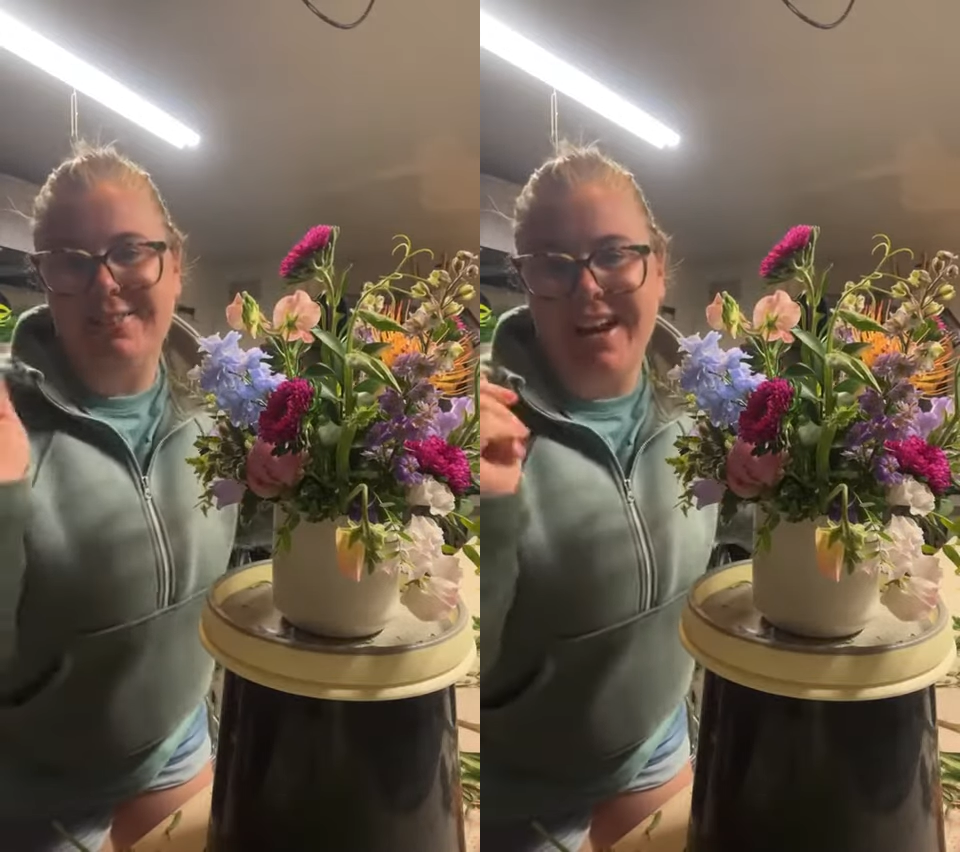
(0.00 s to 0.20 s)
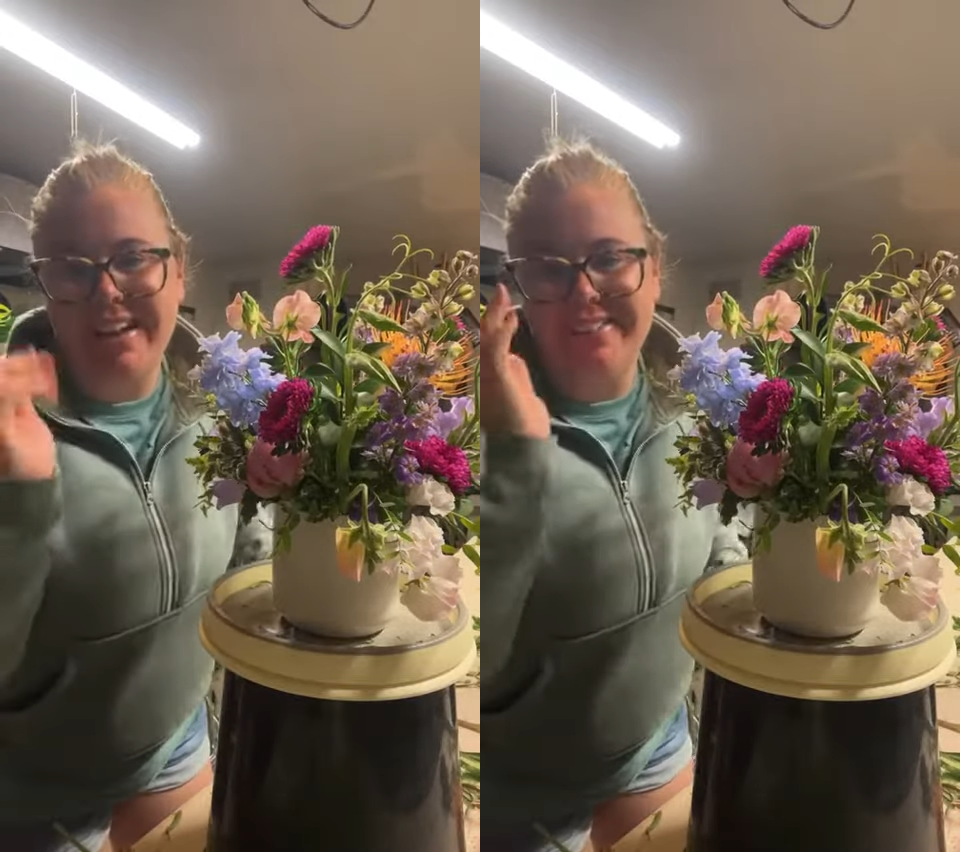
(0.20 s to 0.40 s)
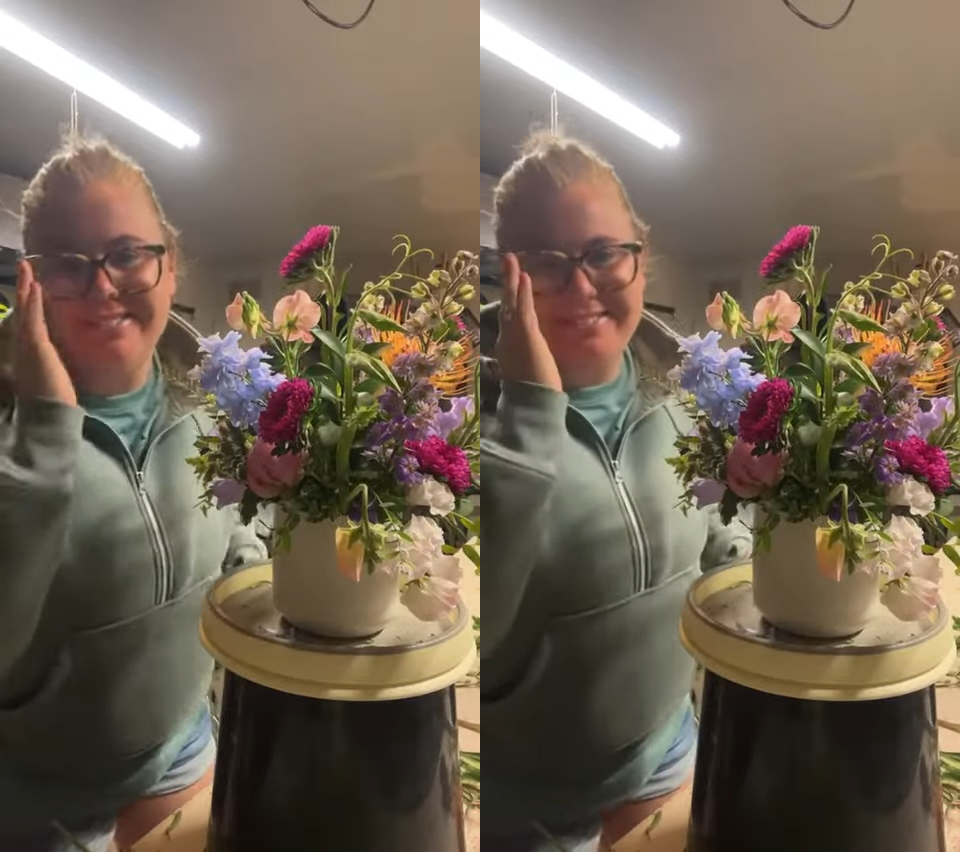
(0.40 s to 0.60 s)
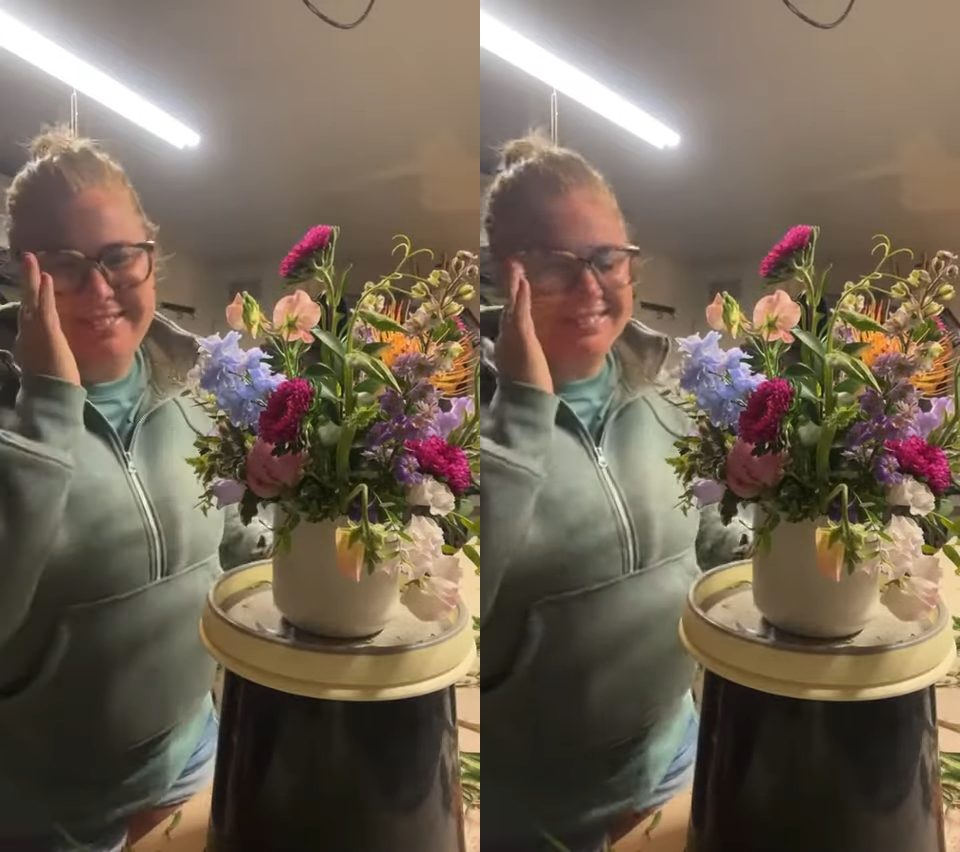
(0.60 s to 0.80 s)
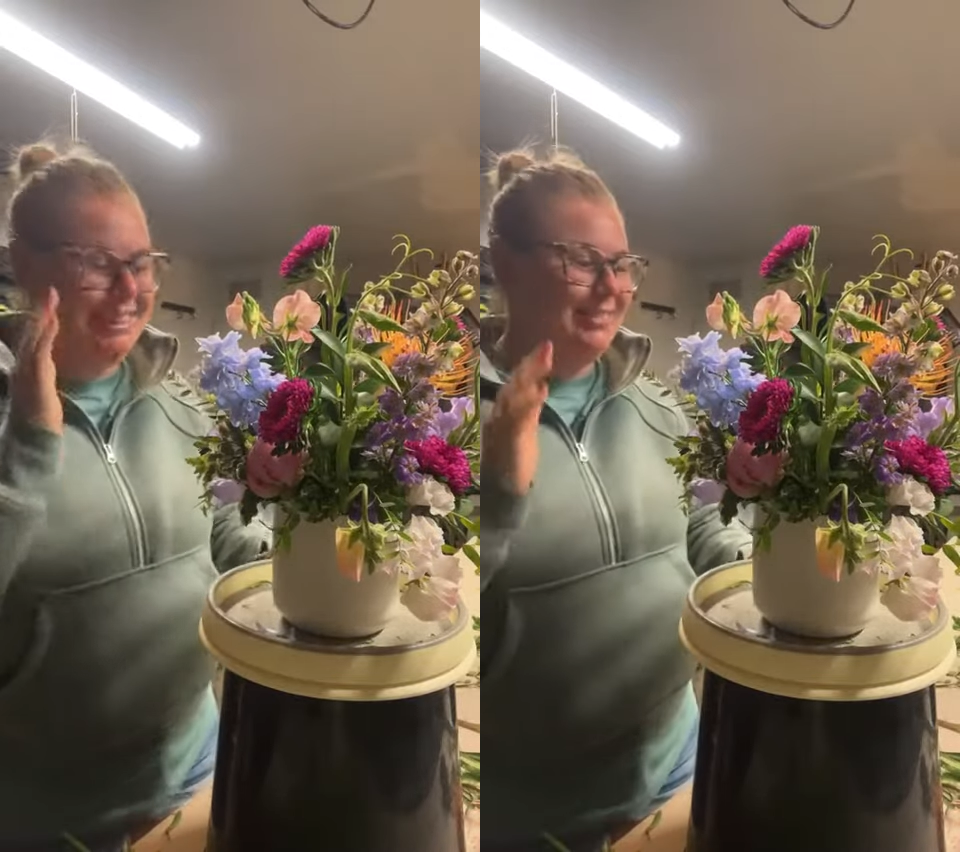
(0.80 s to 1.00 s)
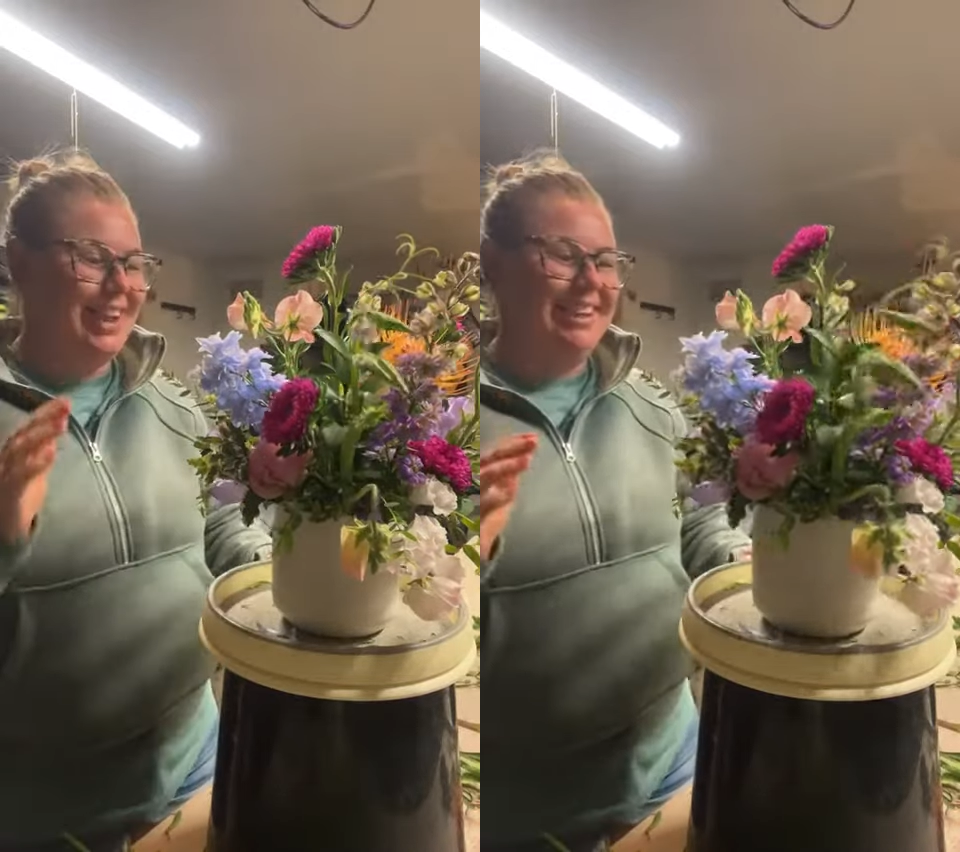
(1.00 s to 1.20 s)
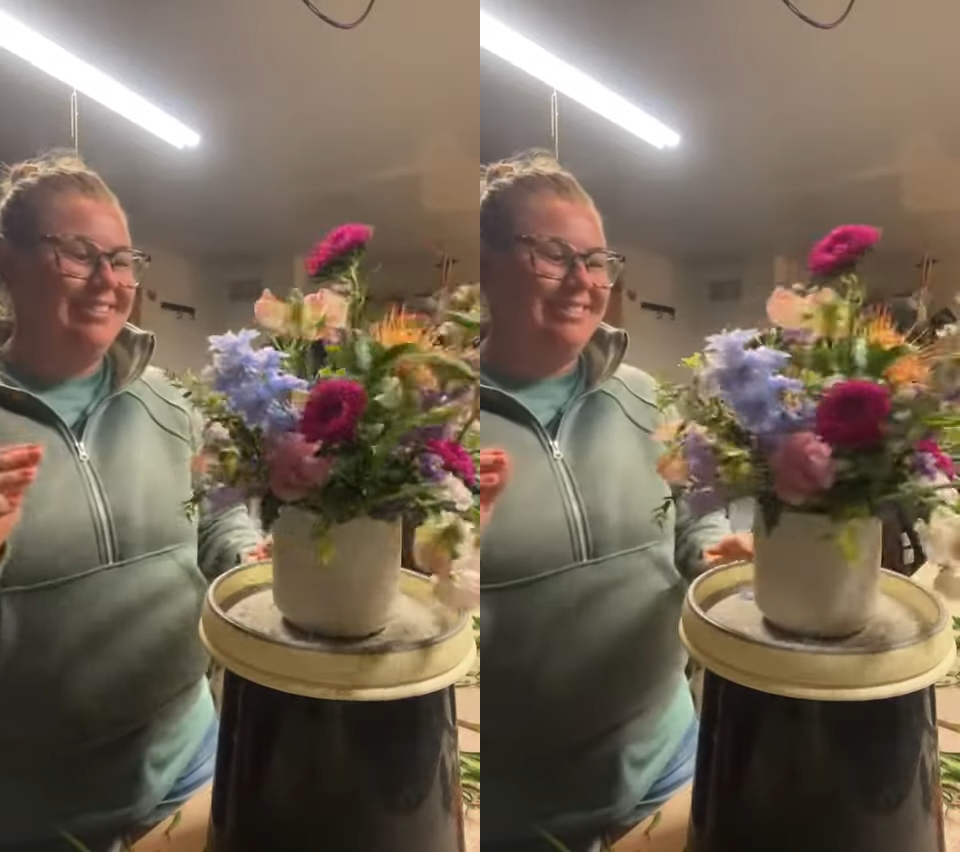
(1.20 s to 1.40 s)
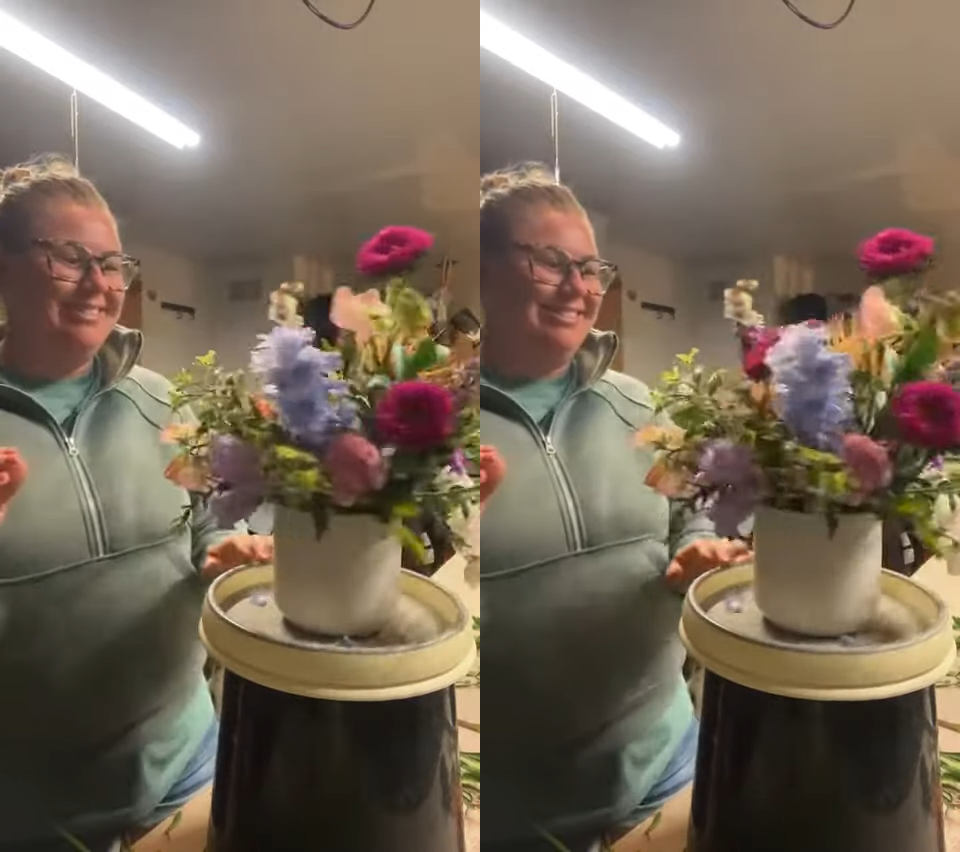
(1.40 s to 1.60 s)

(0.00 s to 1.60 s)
fine. It's fine.